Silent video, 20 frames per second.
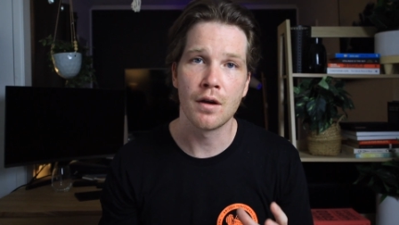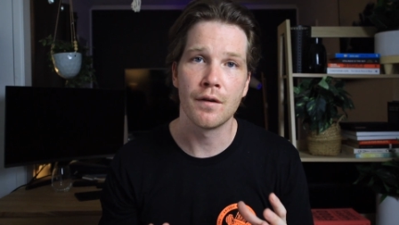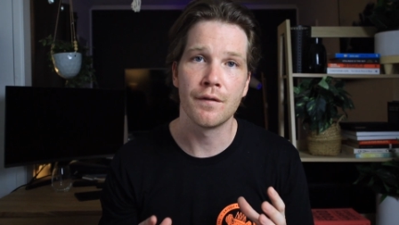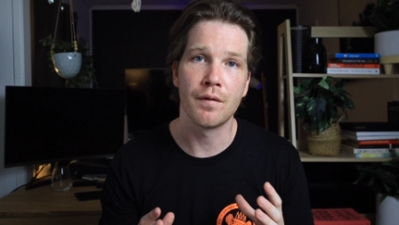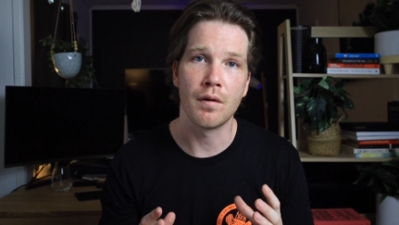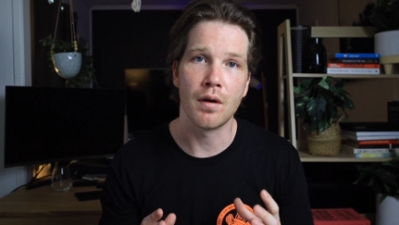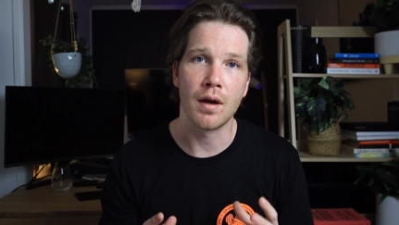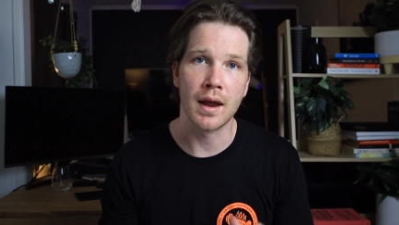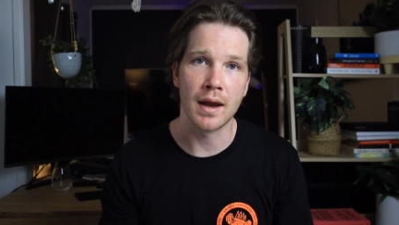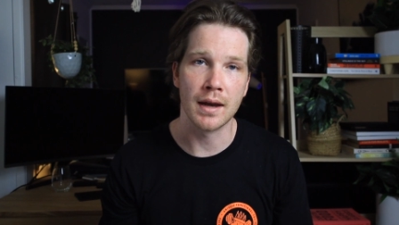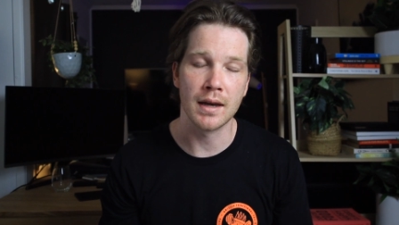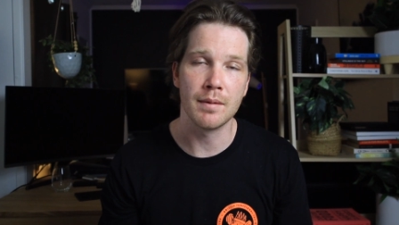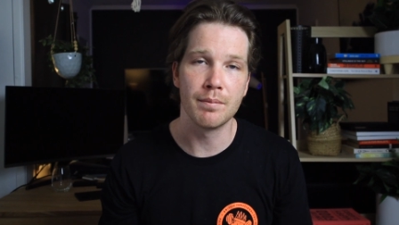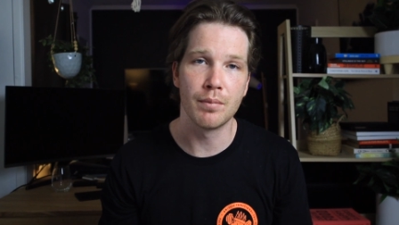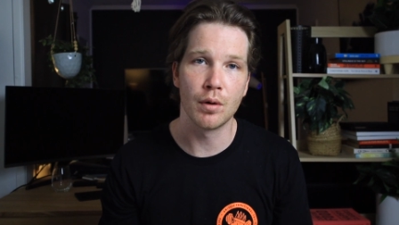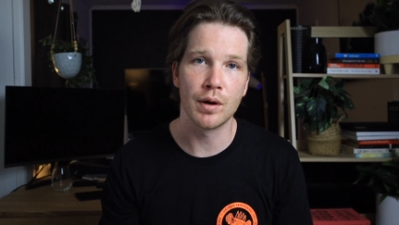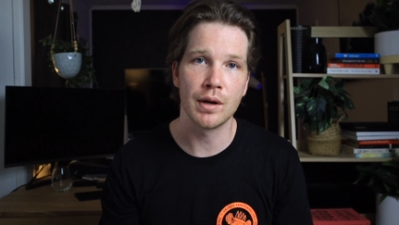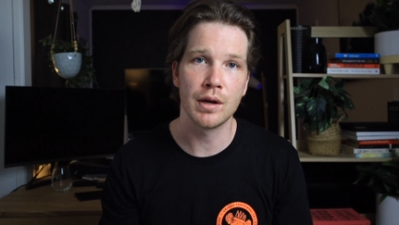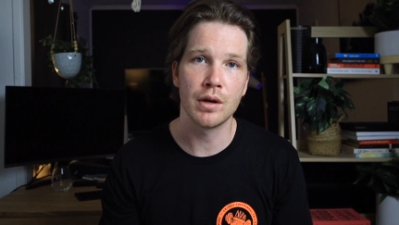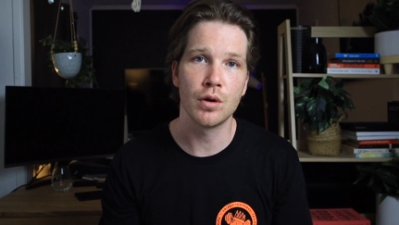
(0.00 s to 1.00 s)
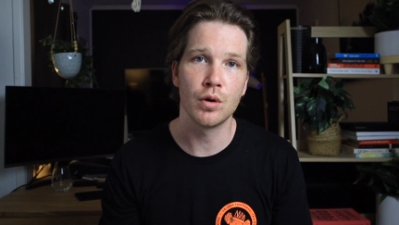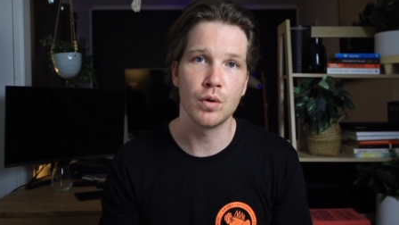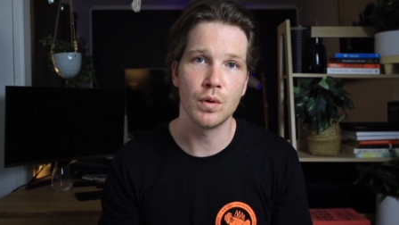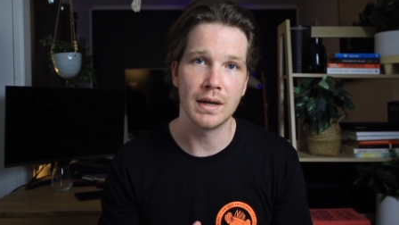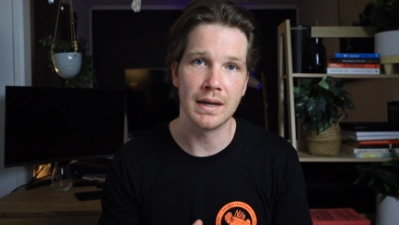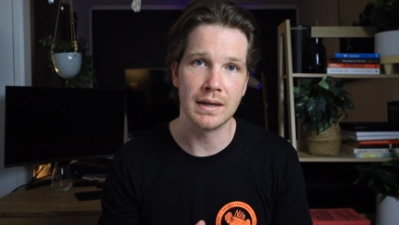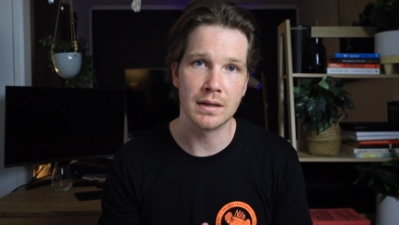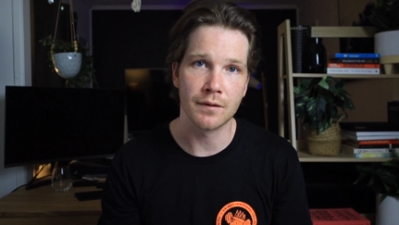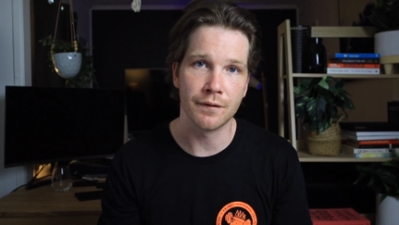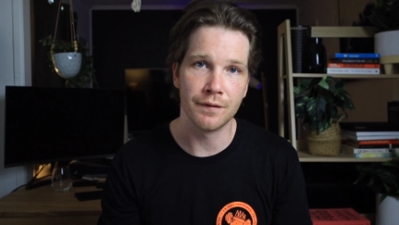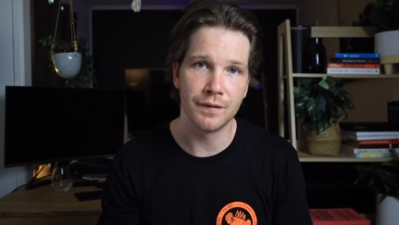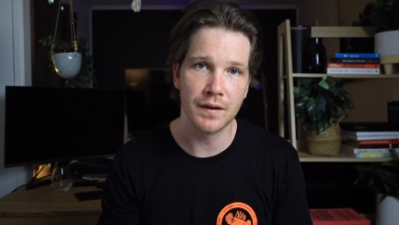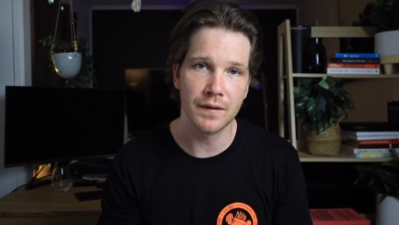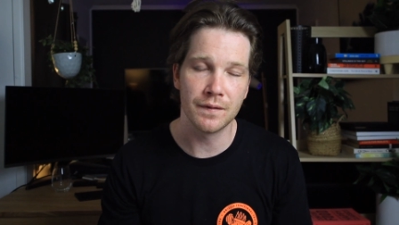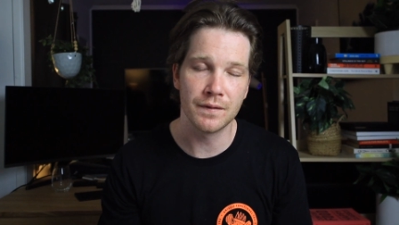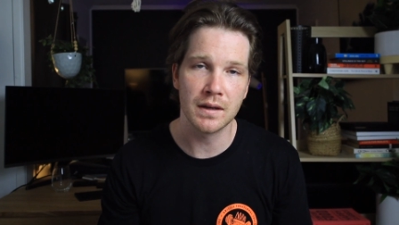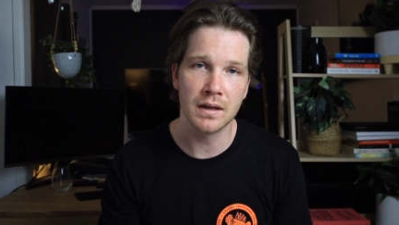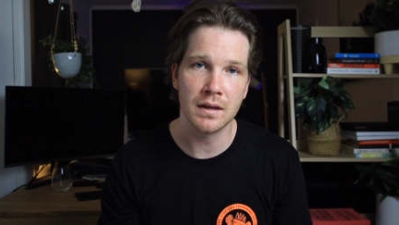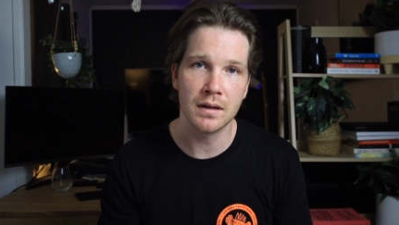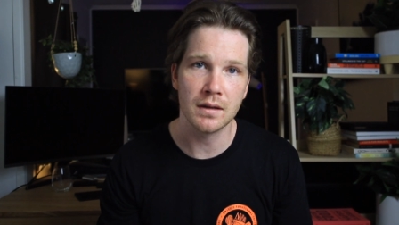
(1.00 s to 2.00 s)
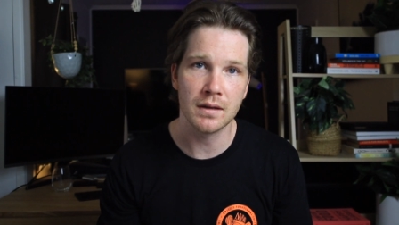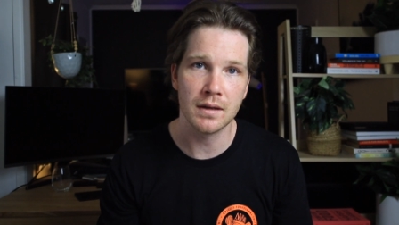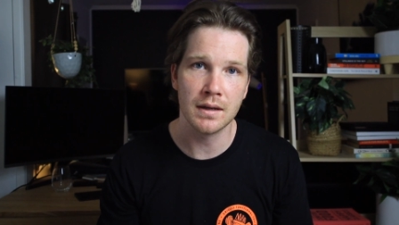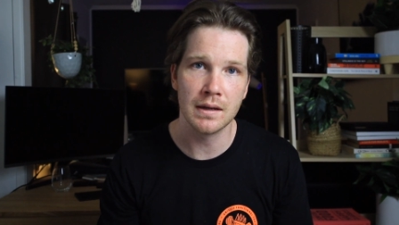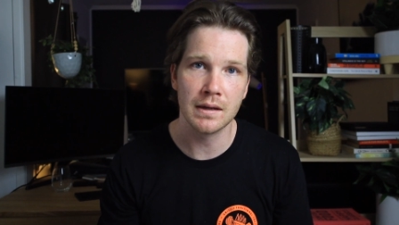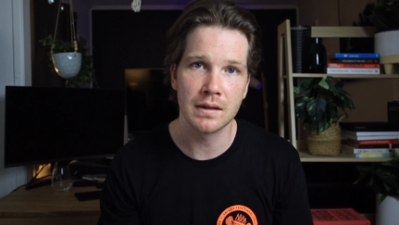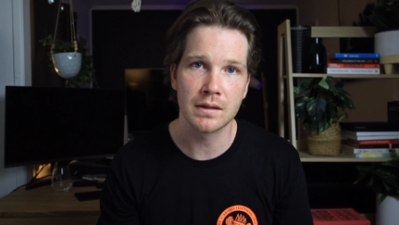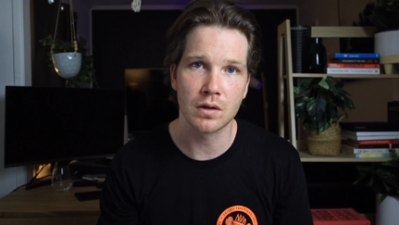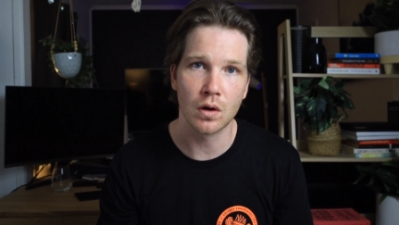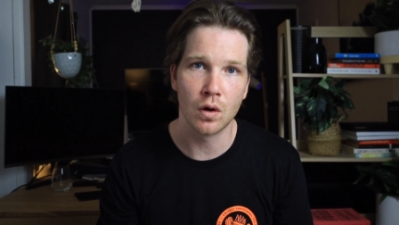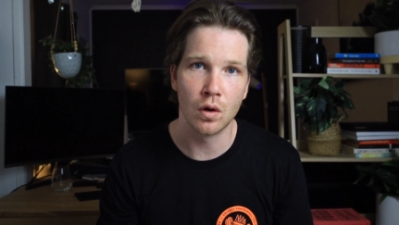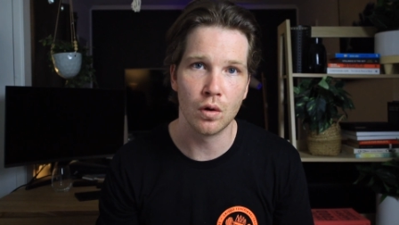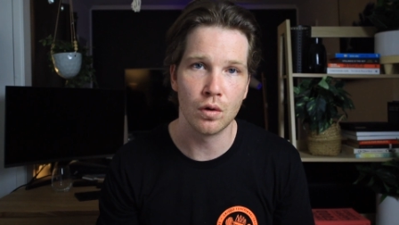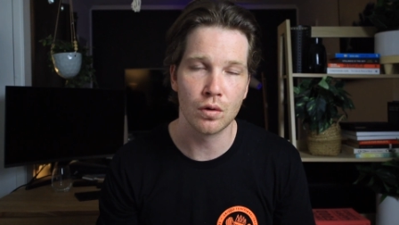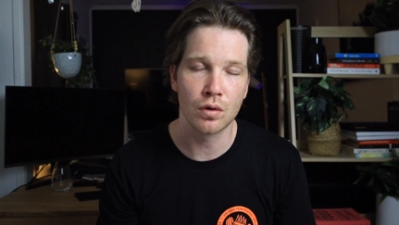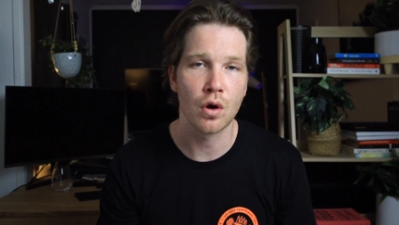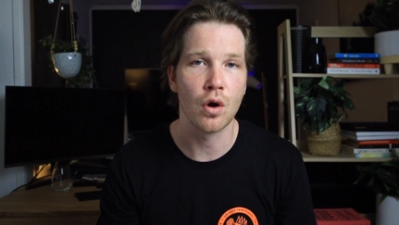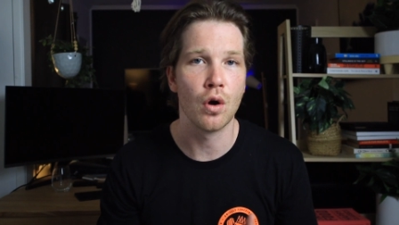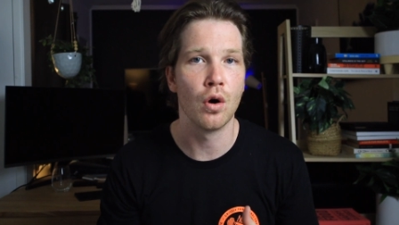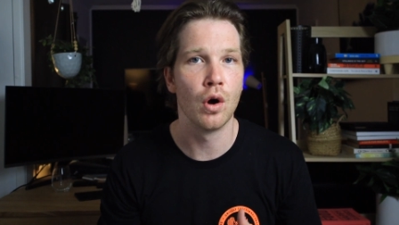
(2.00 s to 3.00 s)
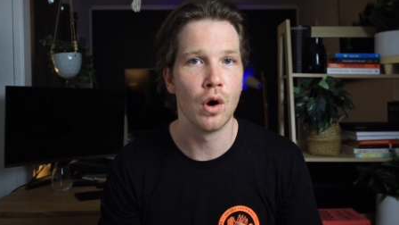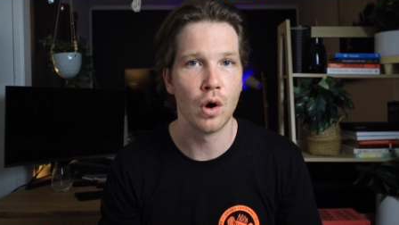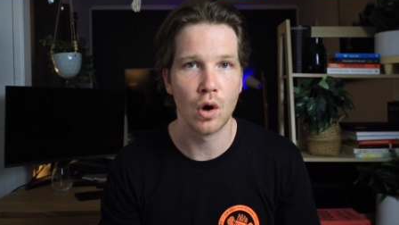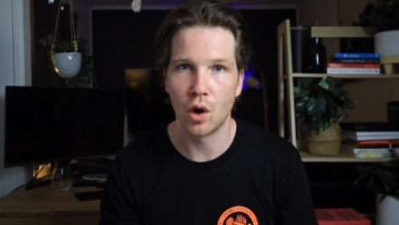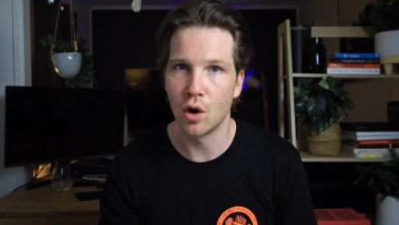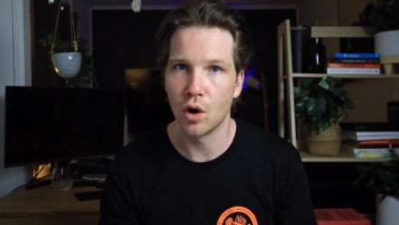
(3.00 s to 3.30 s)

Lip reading: for anybody who is 50 years old or